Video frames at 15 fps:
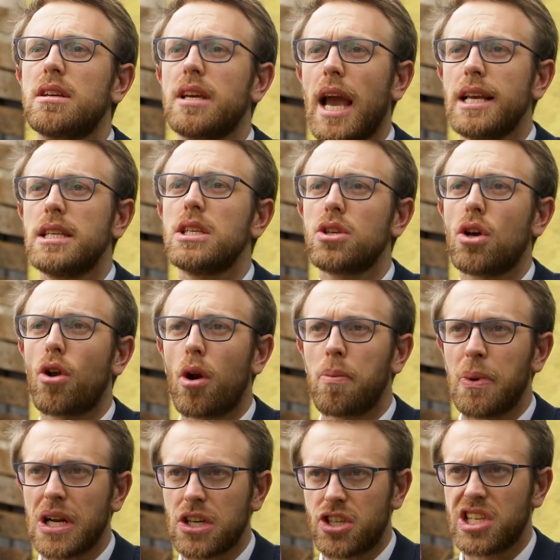cases are not
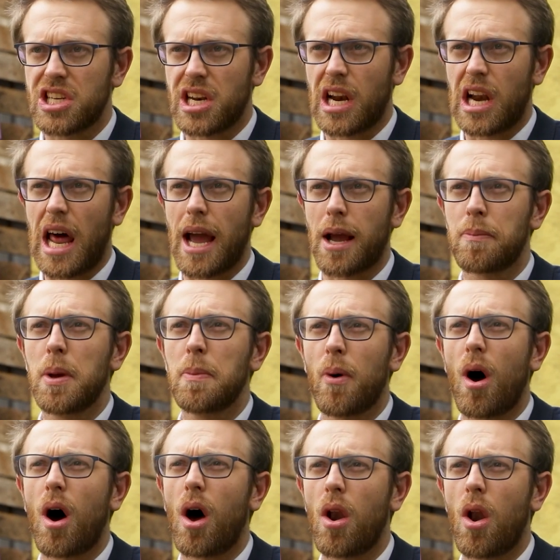being treated alike.
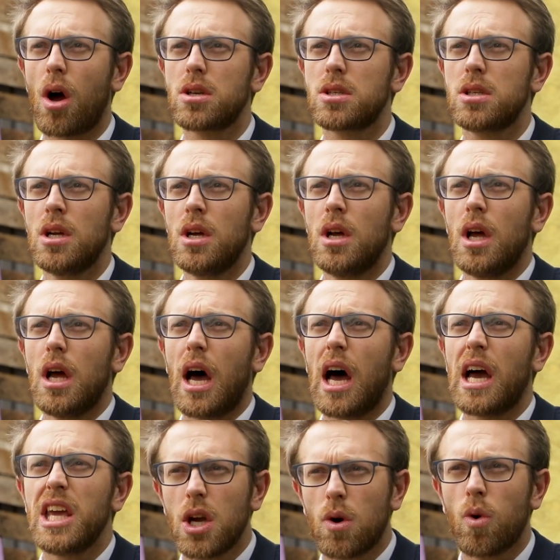People are not
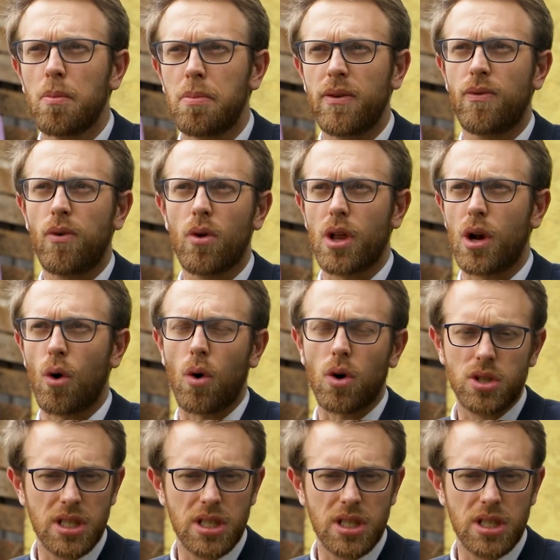equal before the law.